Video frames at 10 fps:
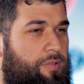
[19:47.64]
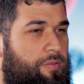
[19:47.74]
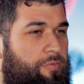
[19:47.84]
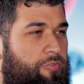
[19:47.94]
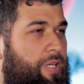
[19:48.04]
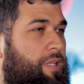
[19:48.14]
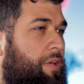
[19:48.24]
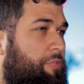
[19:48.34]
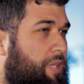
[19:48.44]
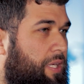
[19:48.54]
read
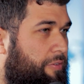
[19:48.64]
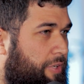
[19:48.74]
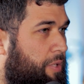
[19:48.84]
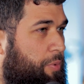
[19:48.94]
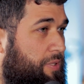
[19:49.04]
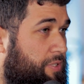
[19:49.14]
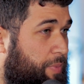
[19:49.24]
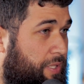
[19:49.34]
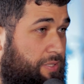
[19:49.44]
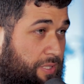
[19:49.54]
everything available in
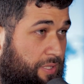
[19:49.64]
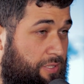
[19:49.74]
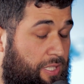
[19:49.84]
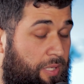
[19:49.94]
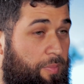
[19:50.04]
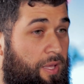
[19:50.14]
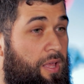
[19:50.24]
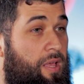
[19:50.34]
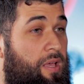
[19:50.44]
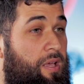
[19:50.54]
Spanish at that time,
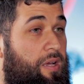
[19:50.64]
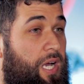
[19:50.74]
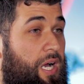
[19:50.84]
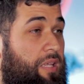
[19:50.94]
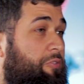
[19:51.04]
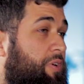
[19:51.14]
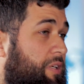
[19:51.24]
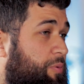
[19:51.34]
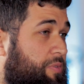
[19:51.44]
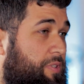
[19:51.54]
and I really
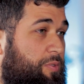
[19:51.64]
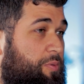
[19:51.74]
wanted